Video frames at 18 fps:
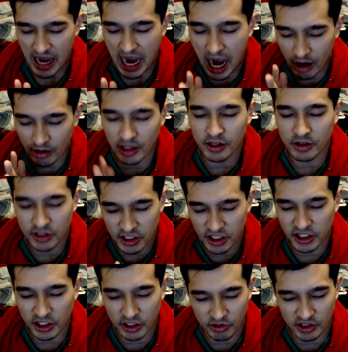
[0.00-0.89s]
I'll let you
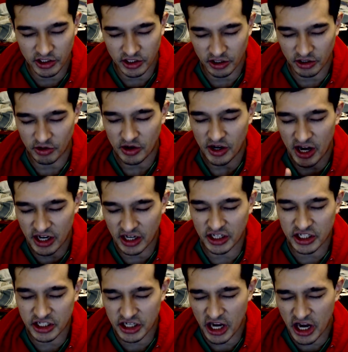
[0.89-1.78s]
see Kirito. In
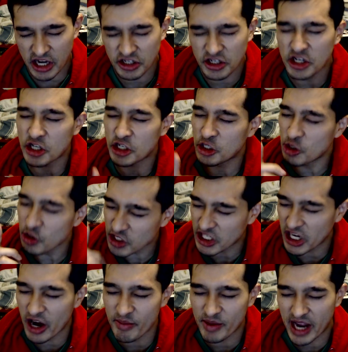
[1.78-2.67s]
exchange, you
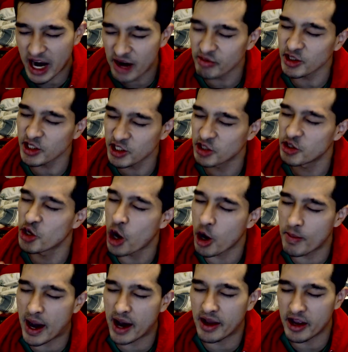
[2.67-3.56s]
tell me everything you know
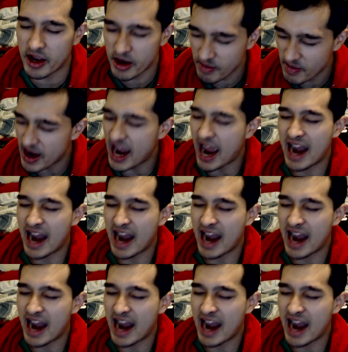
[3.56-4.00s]
about him,